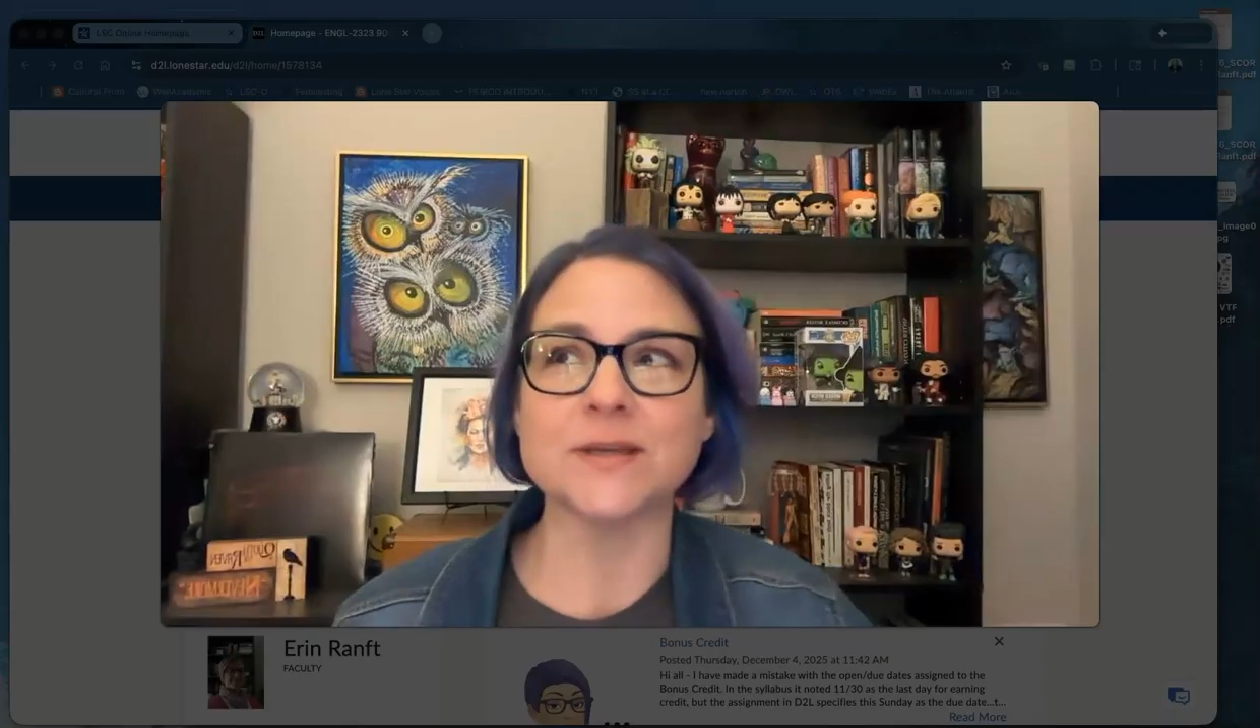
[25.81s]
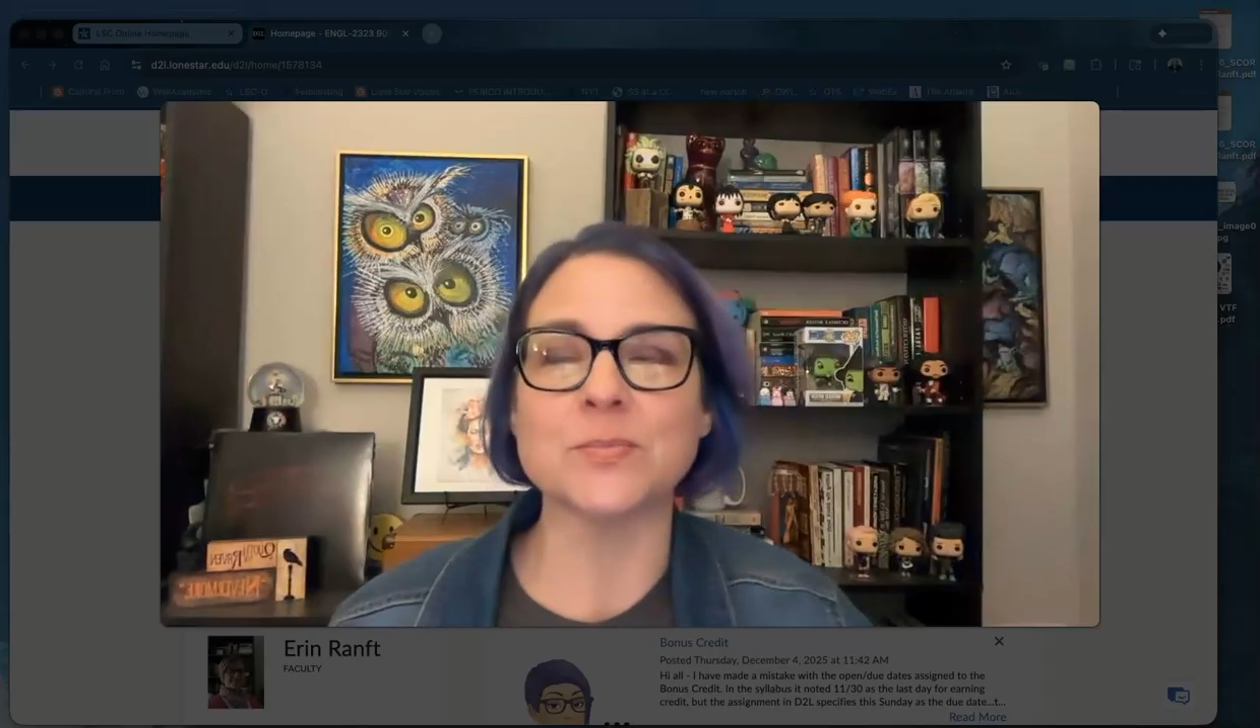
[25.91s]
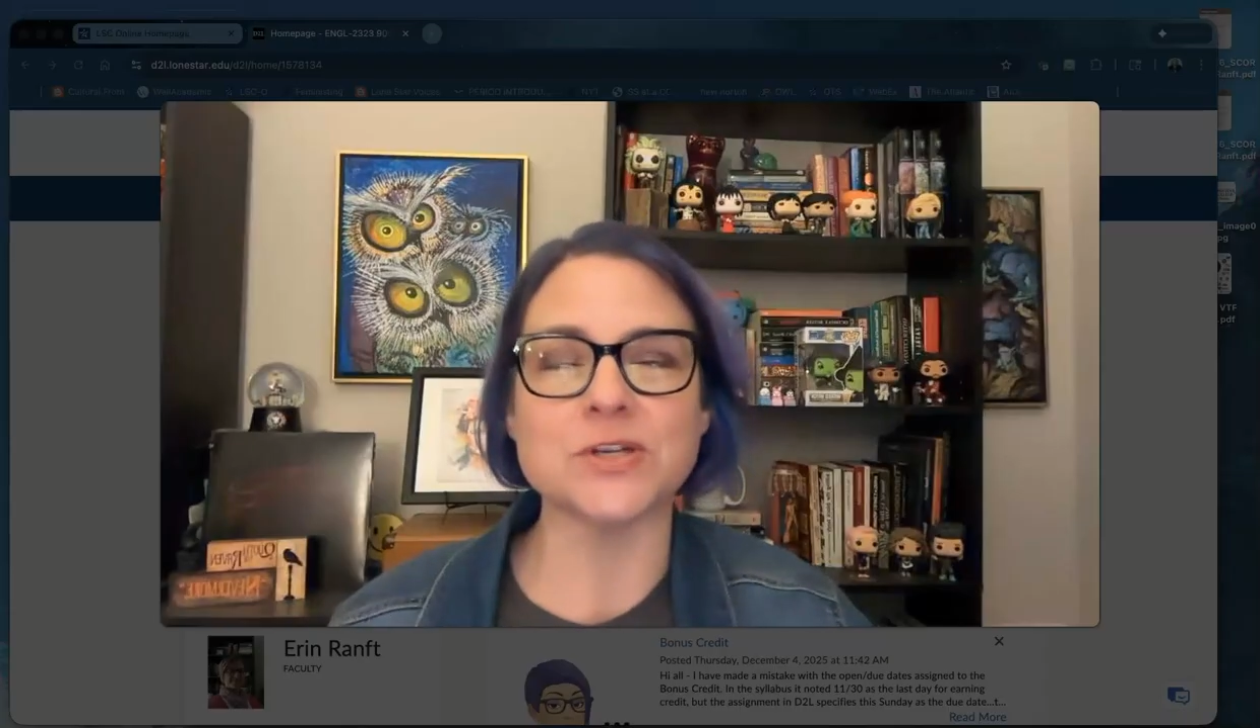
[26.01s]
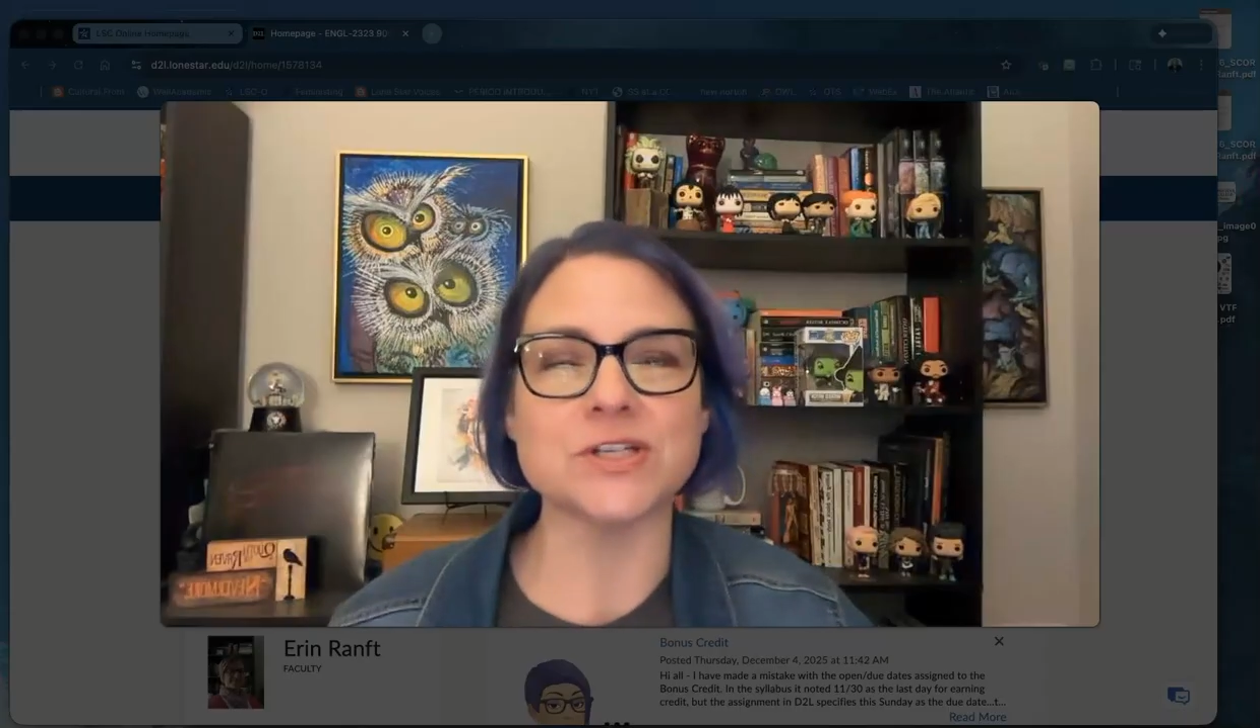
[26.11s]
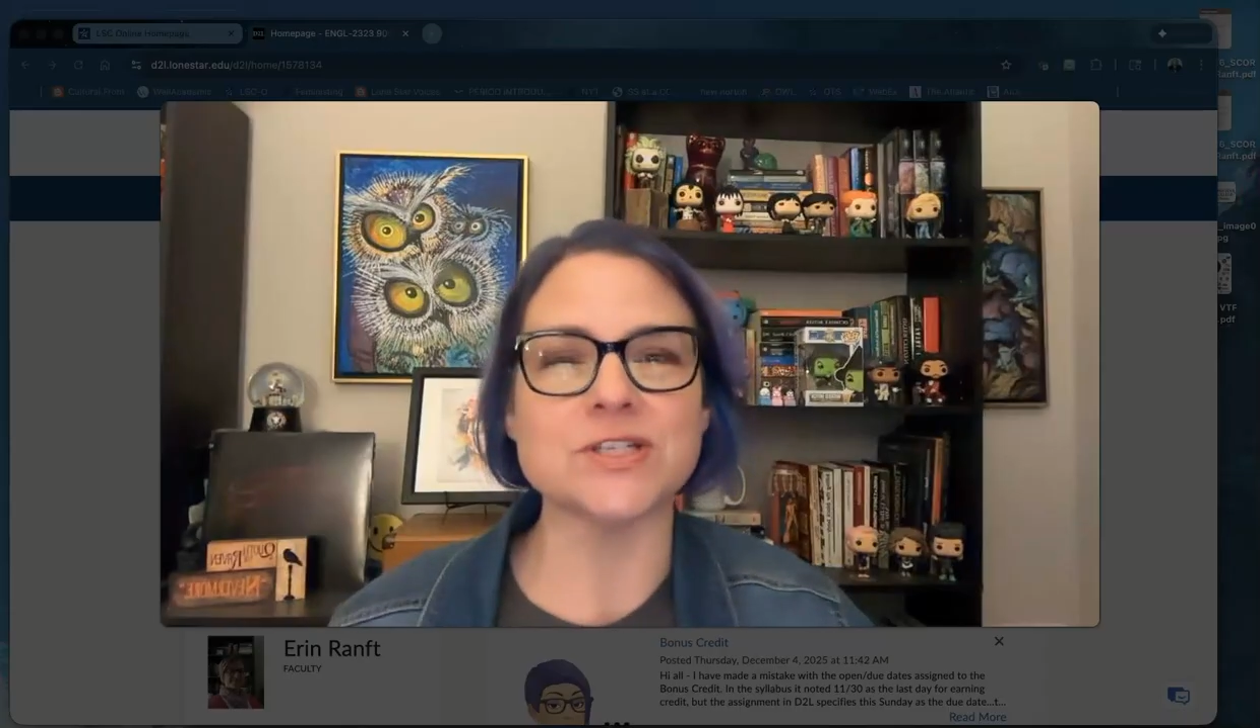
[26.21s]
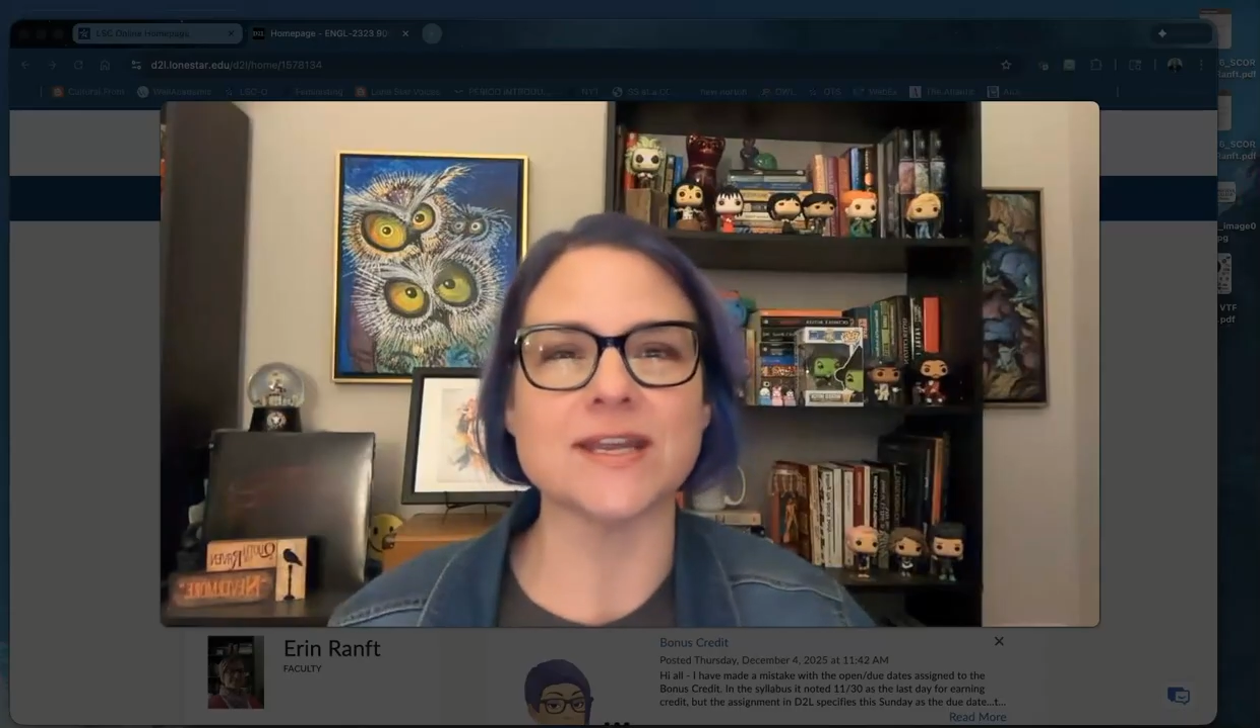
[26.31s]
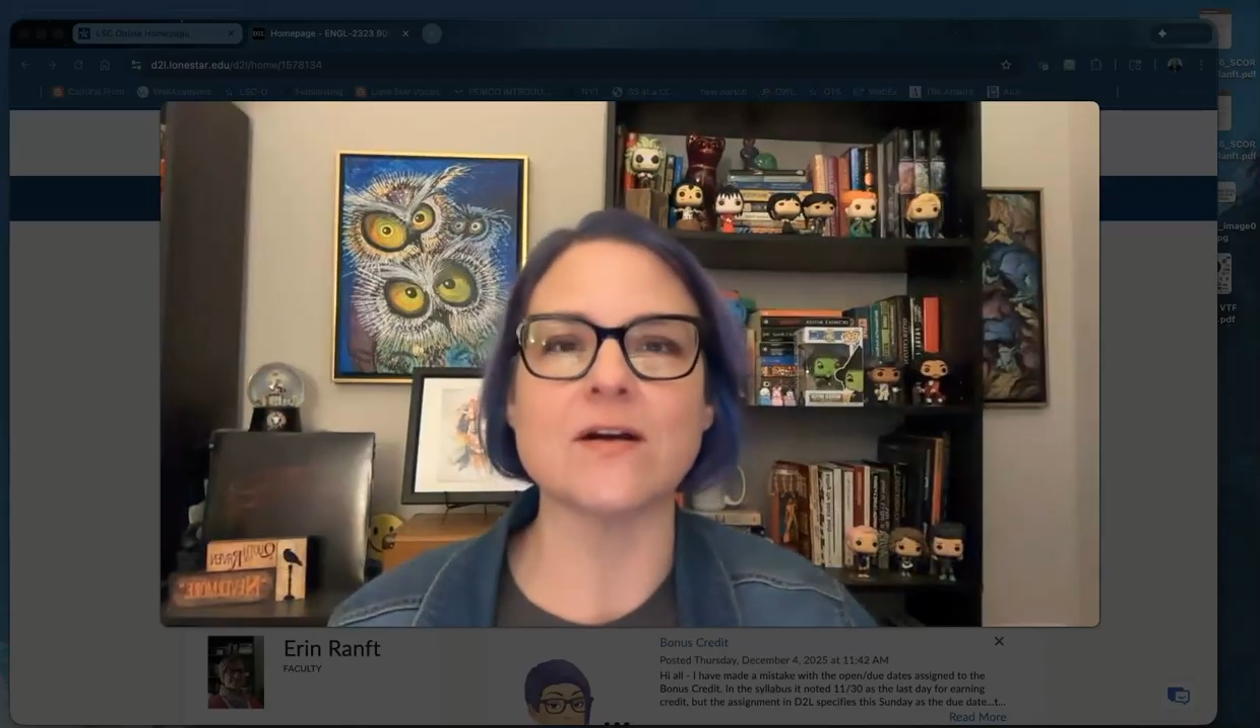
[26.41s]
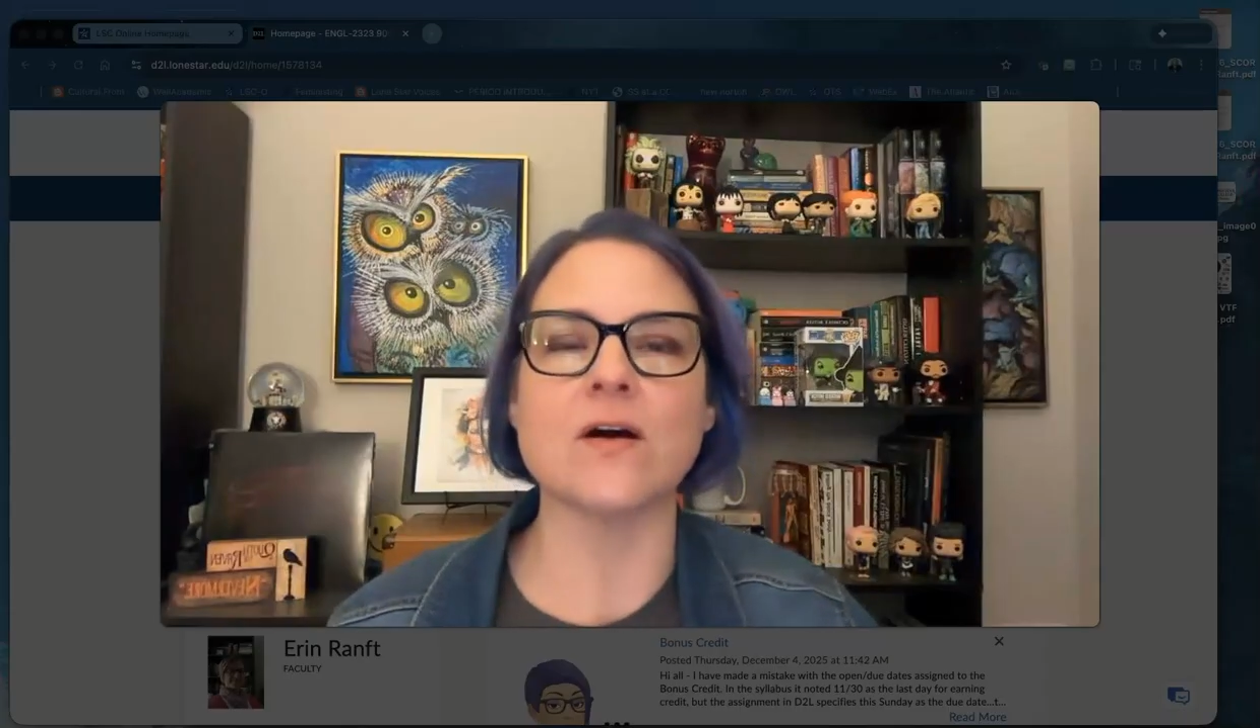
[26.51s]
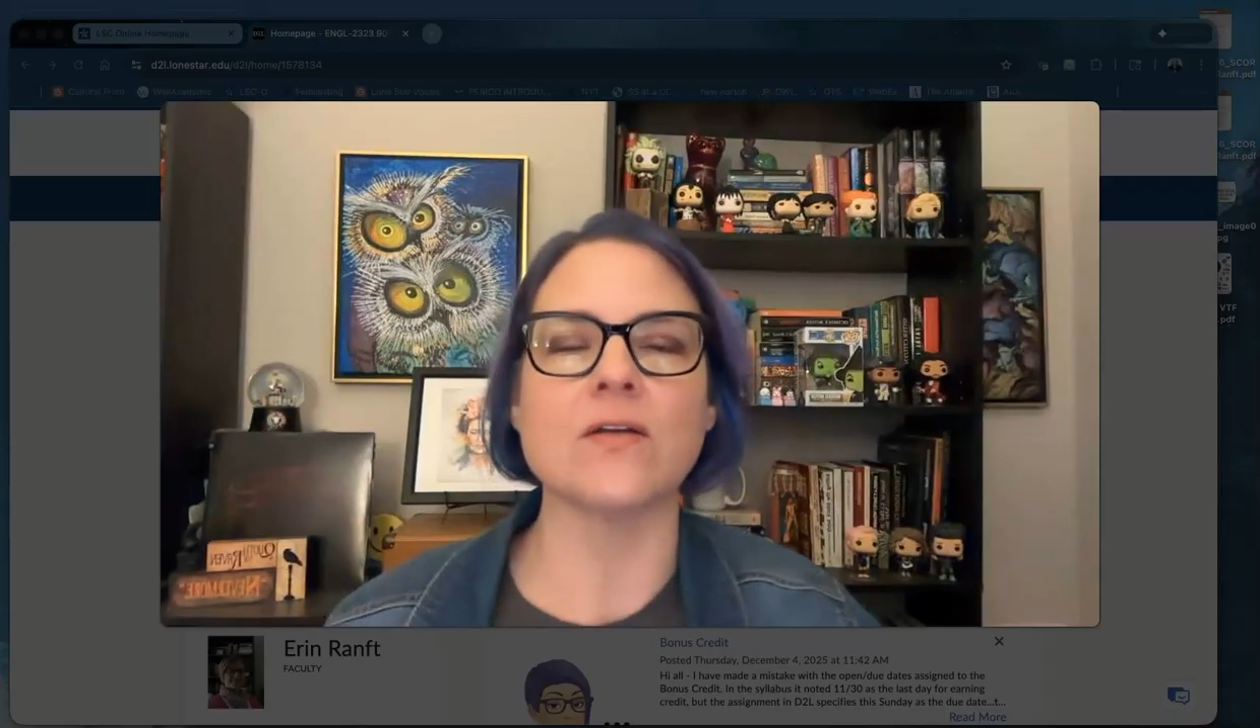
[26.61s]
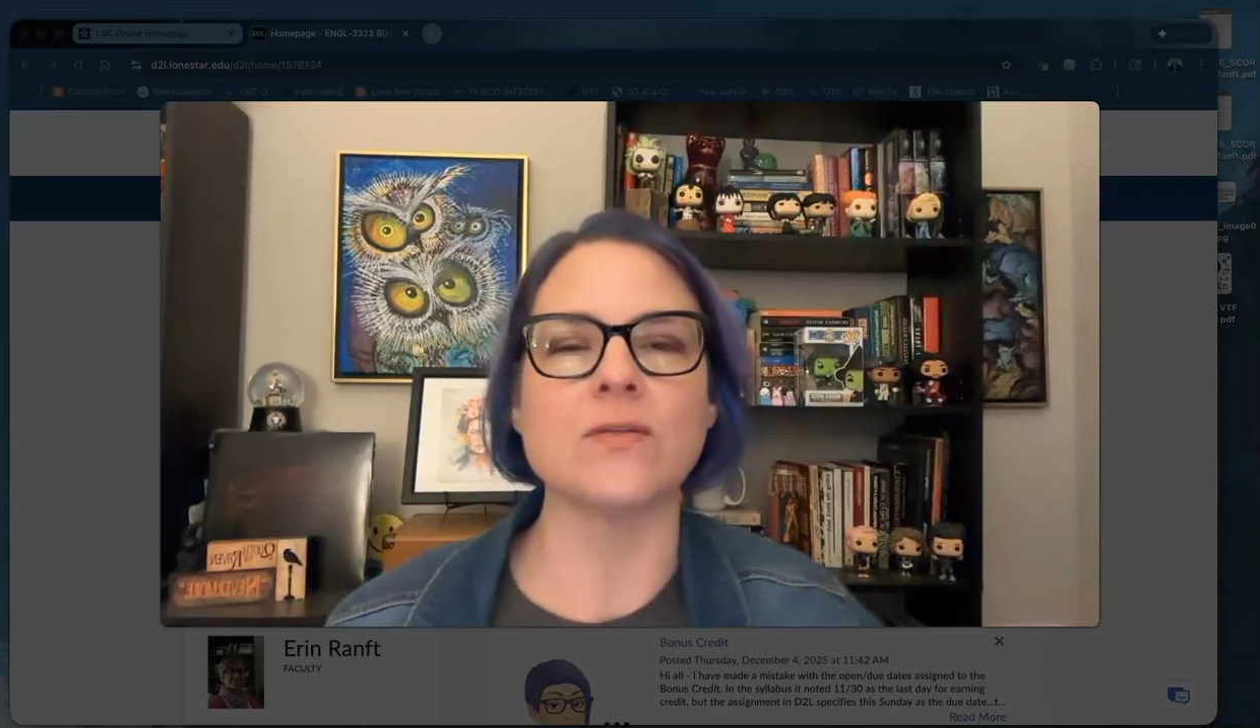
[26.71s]

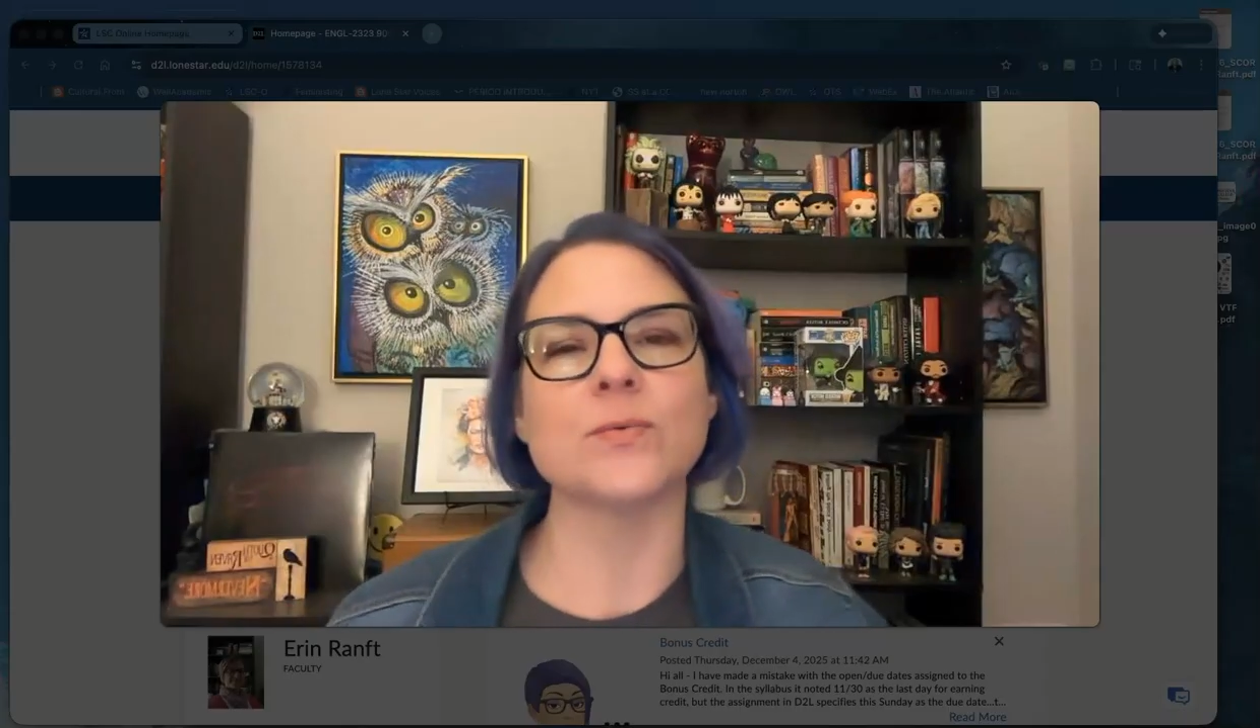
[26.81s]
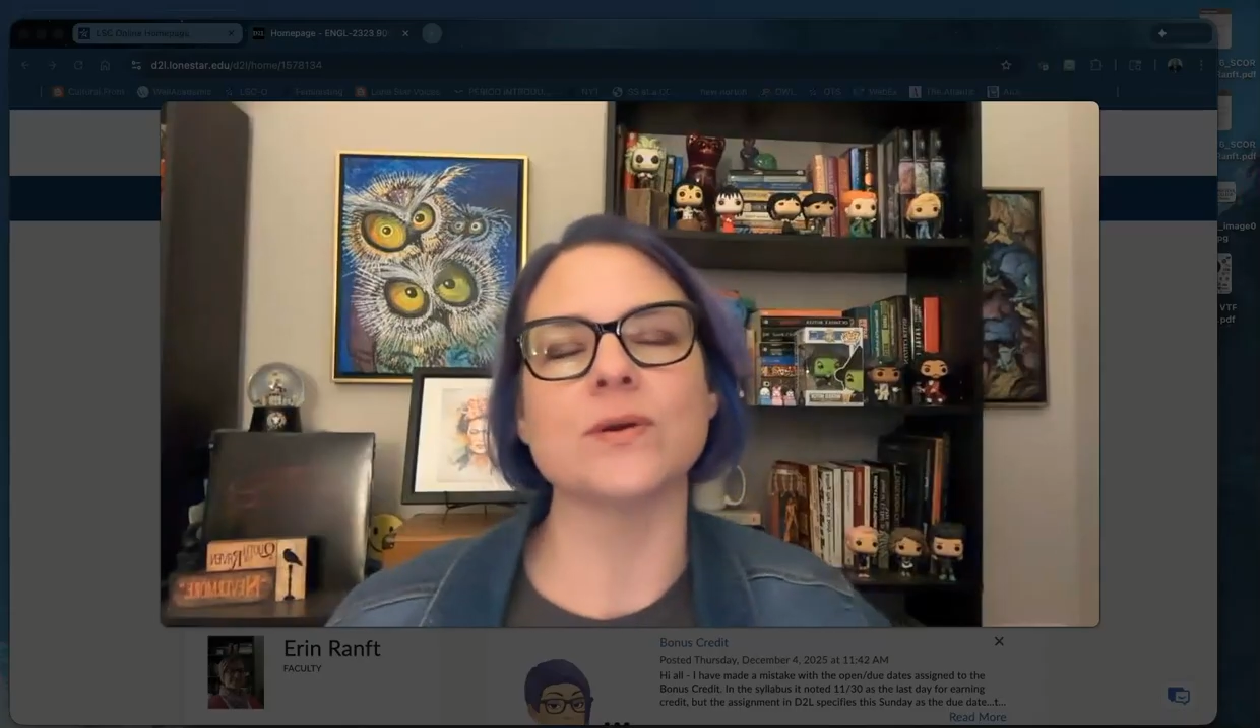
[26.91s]
appreciate all the